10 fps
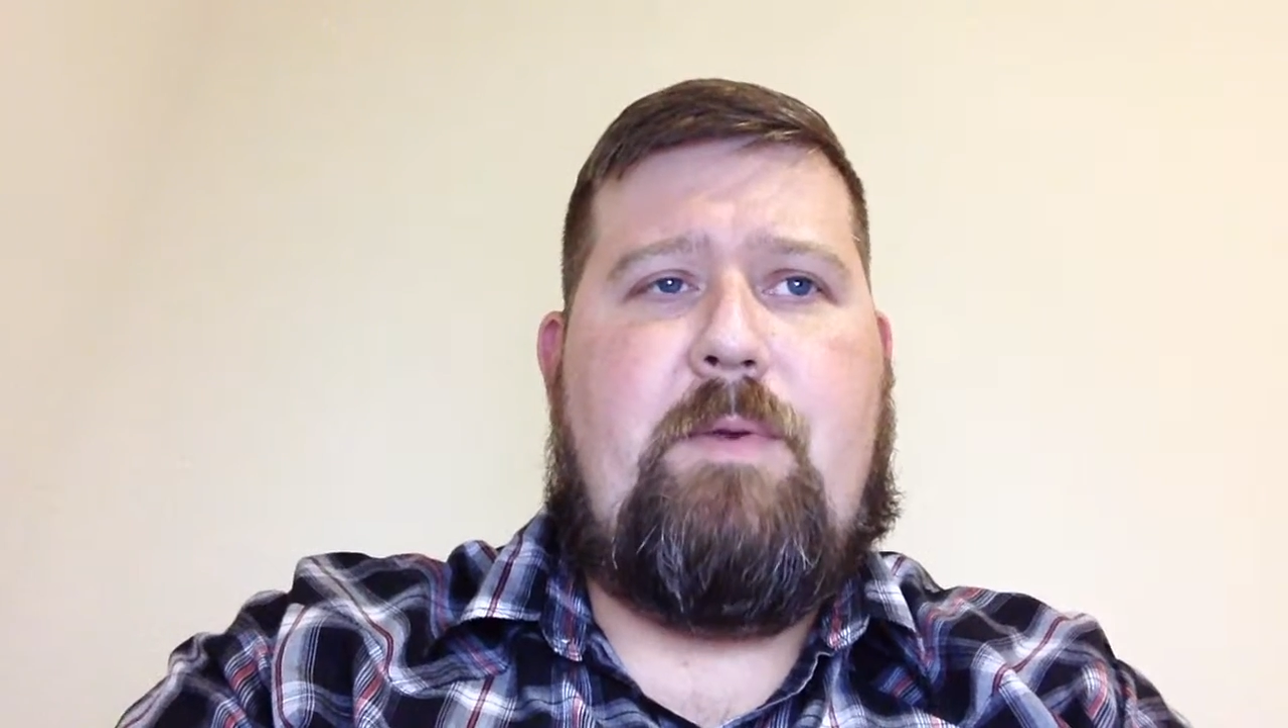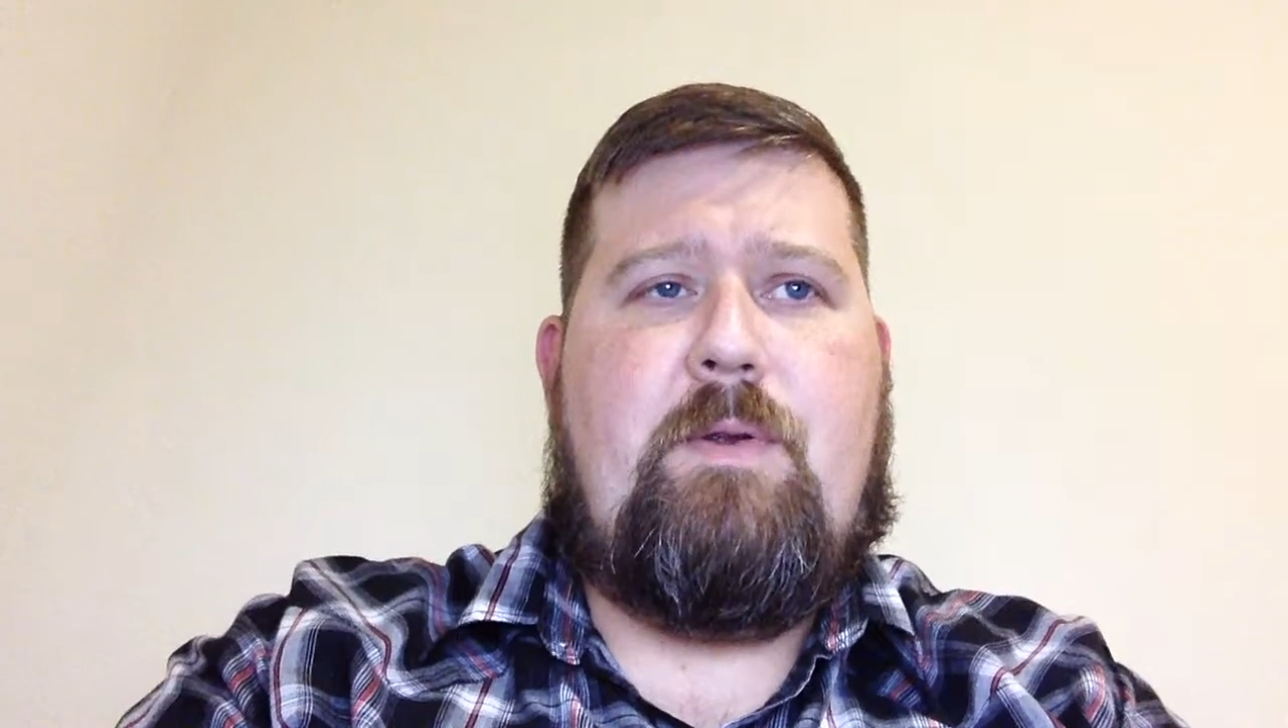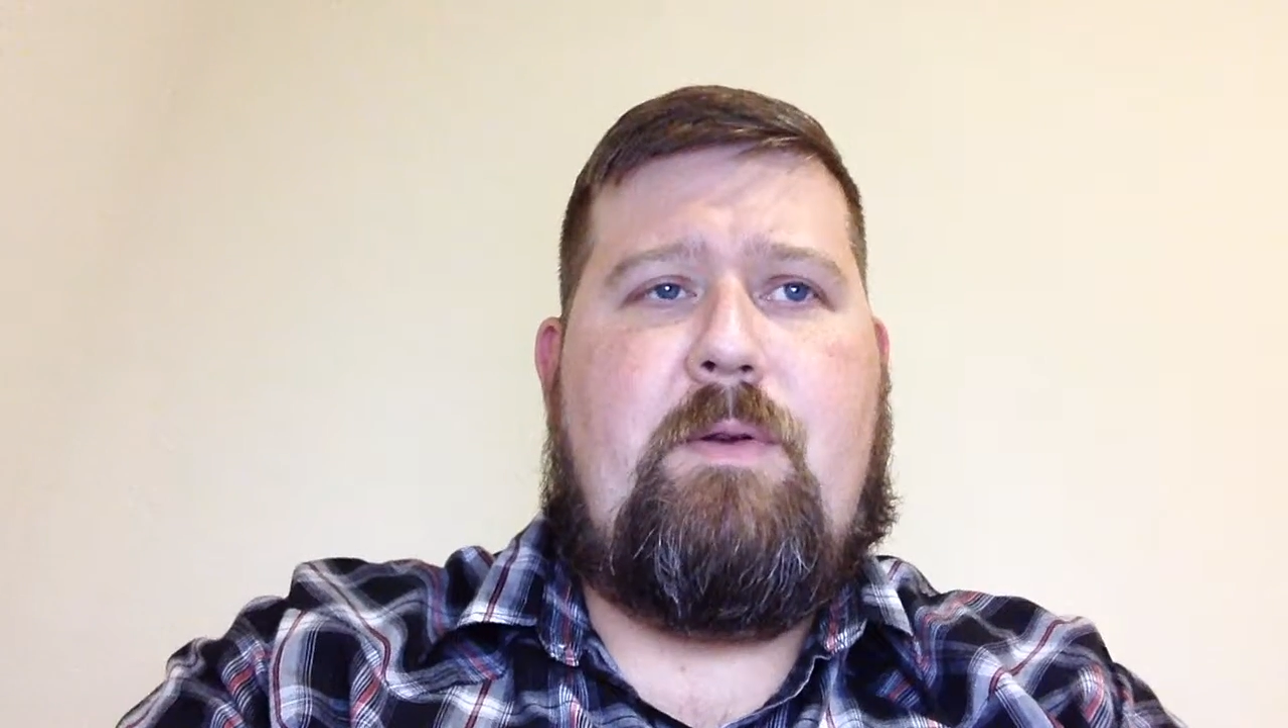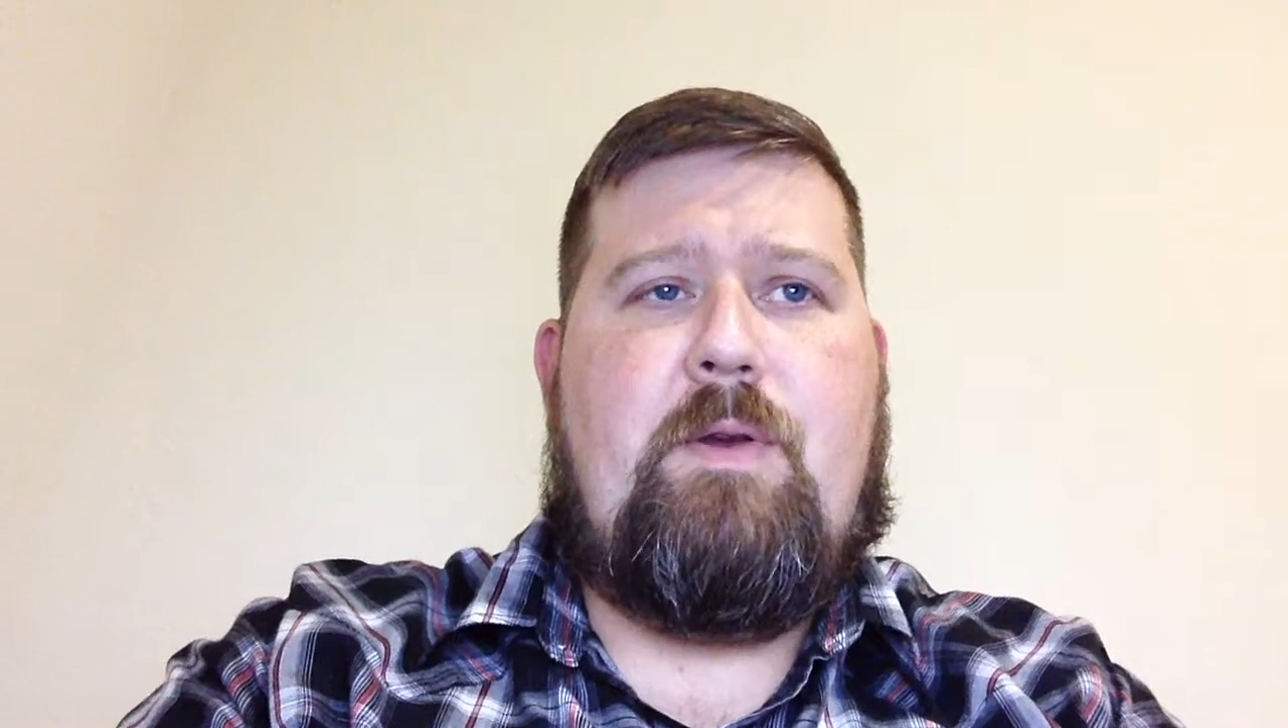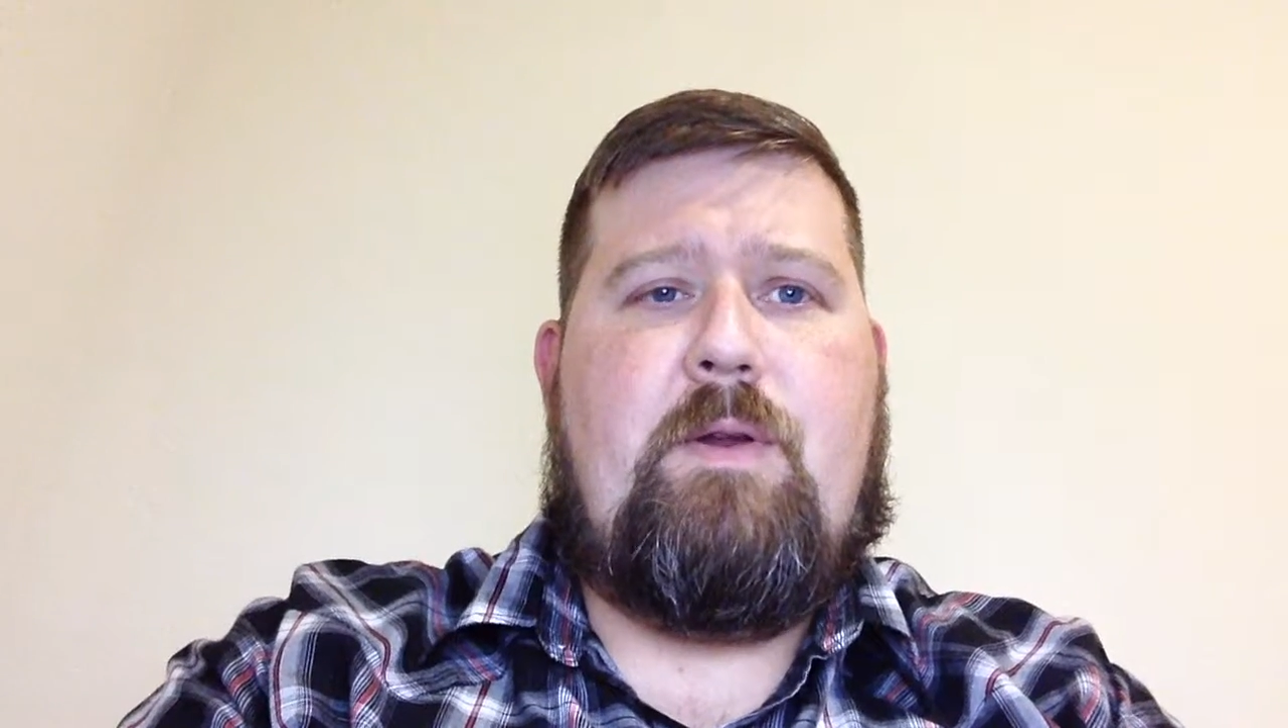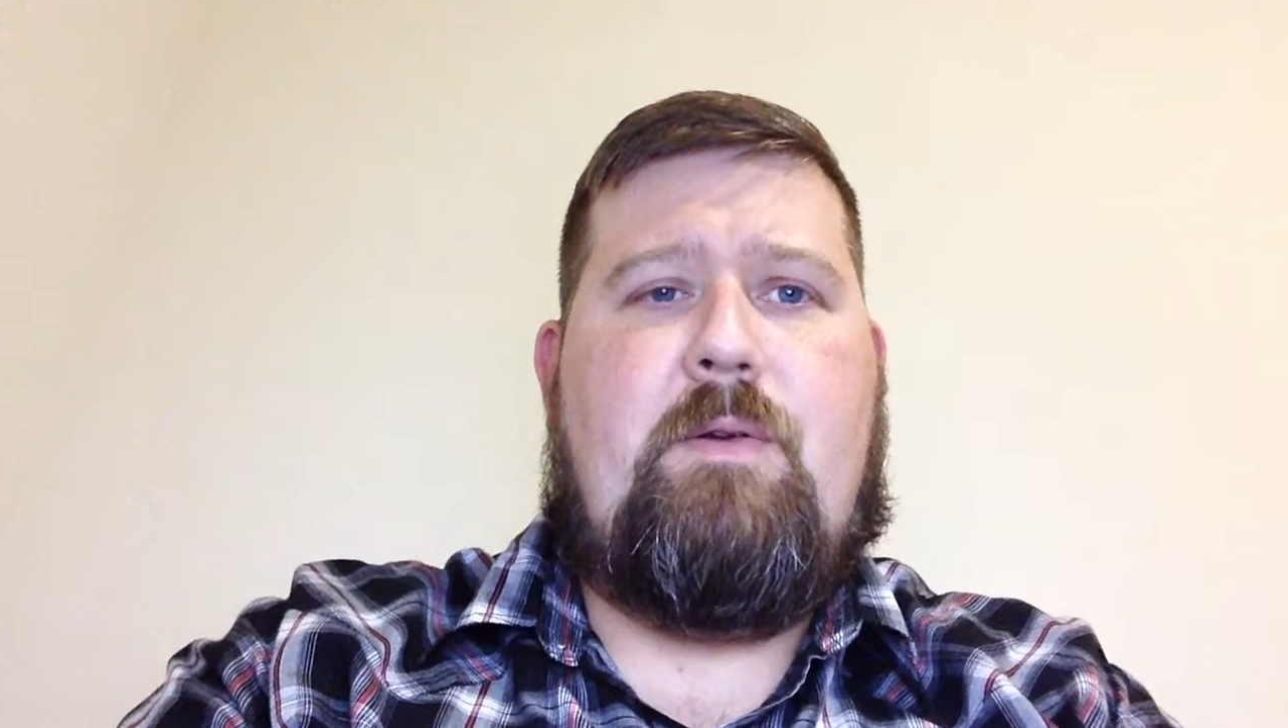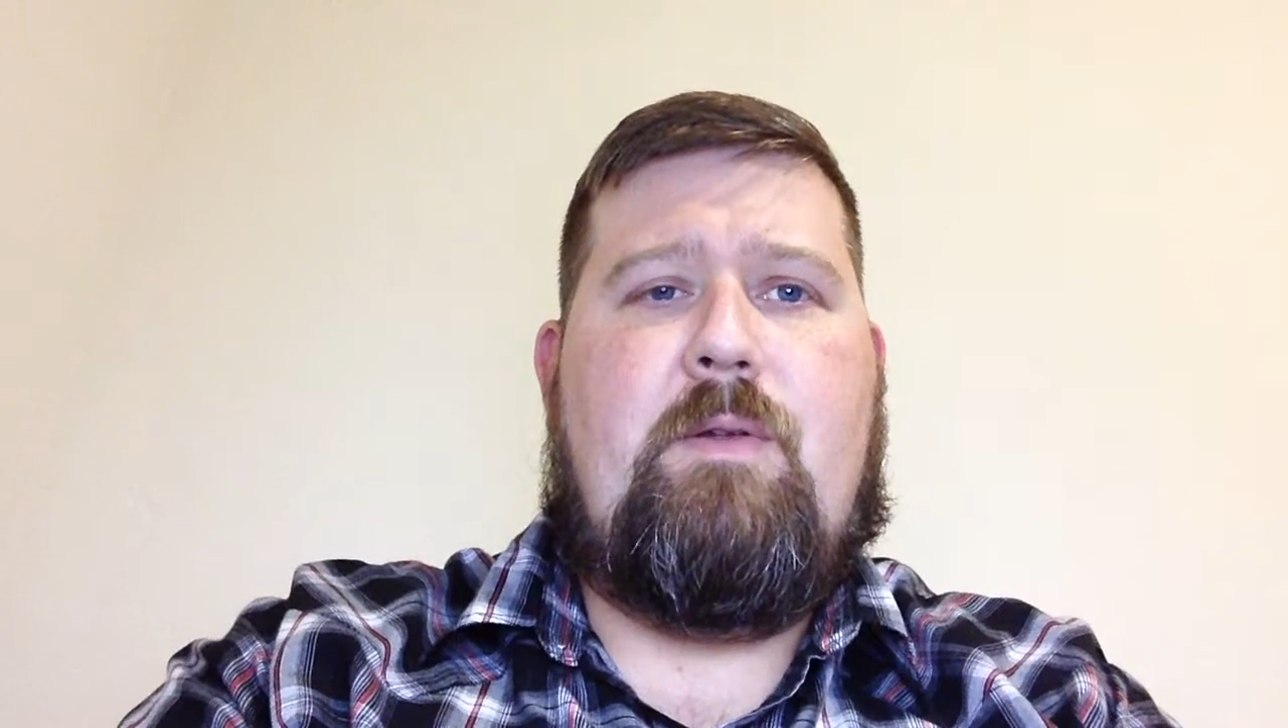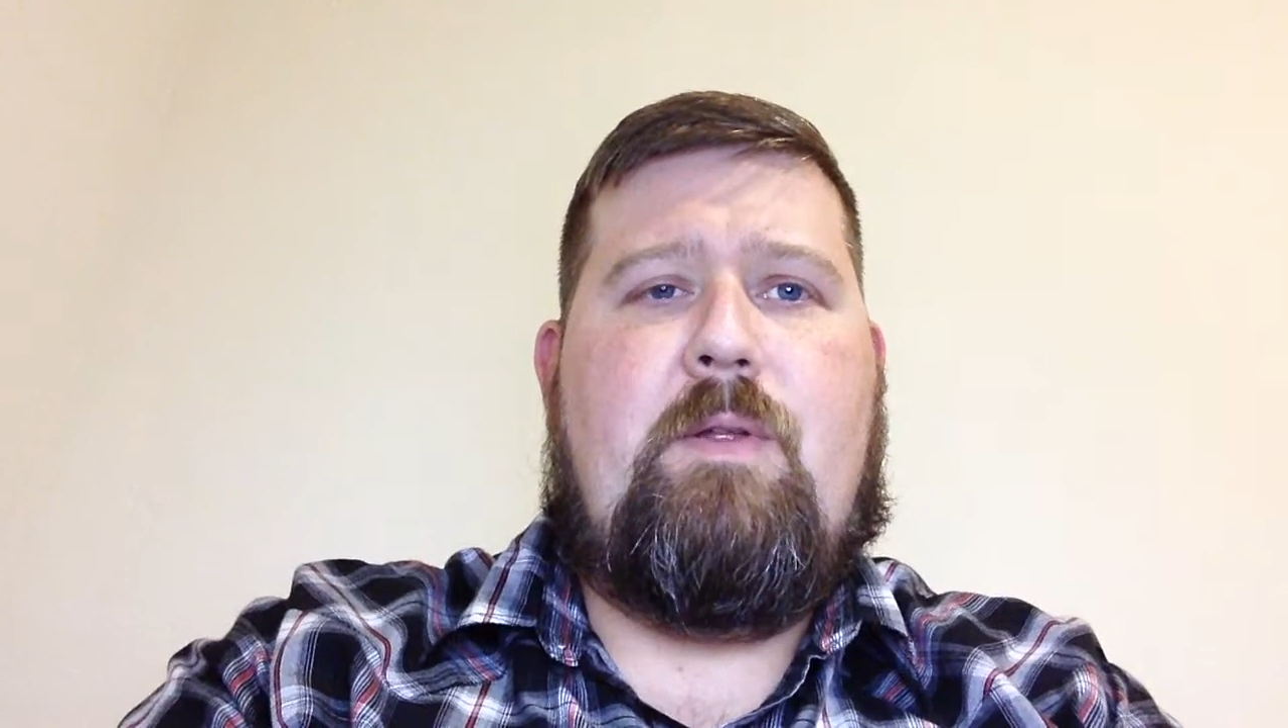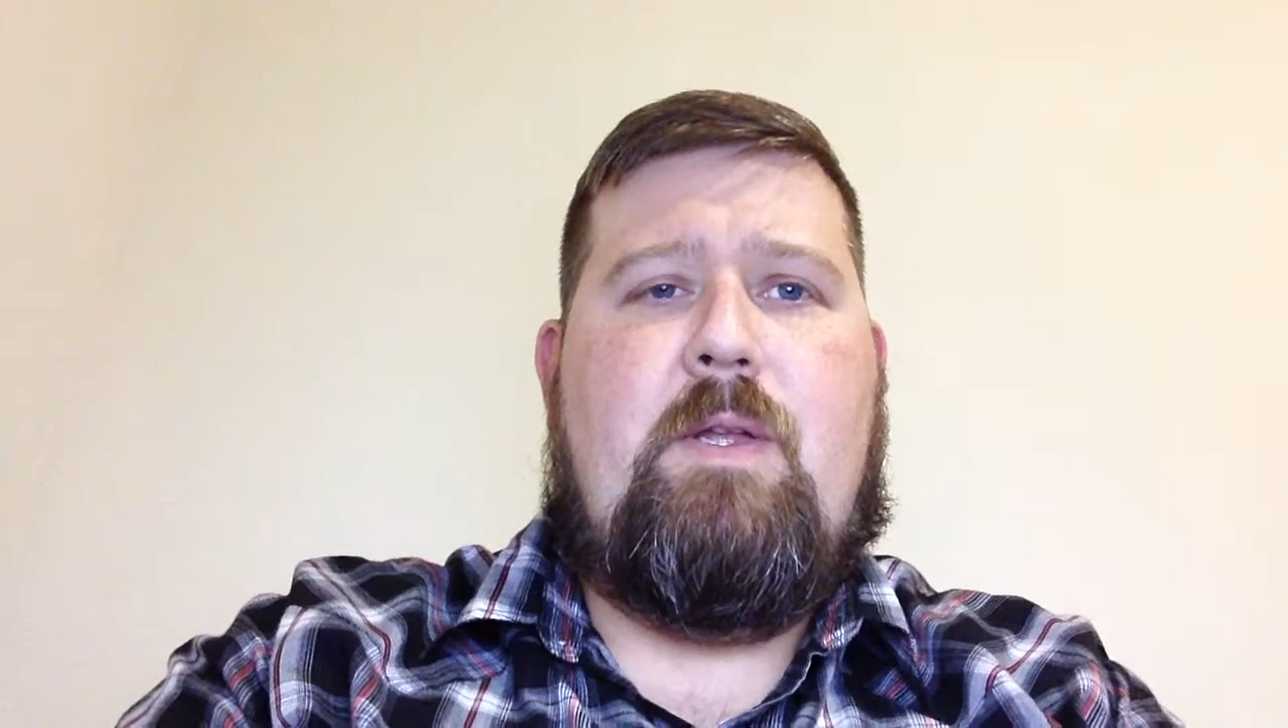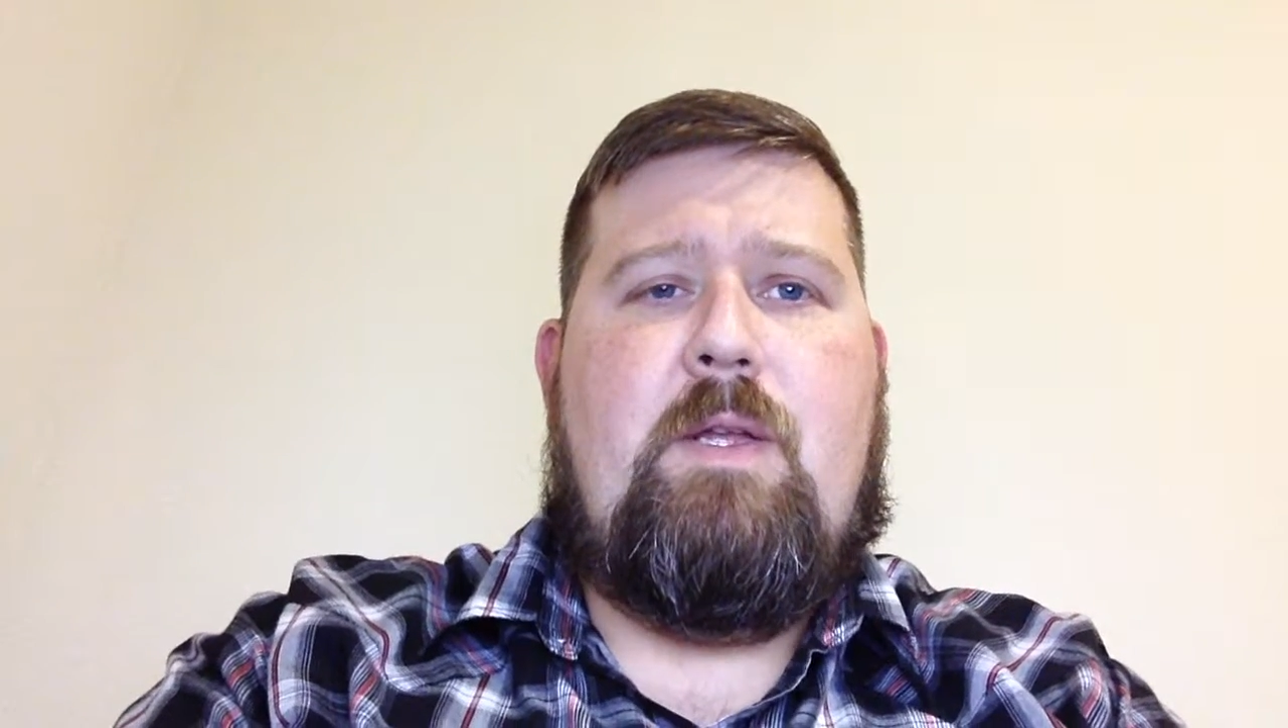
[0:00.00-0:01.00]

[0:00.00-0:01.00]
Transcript: your critical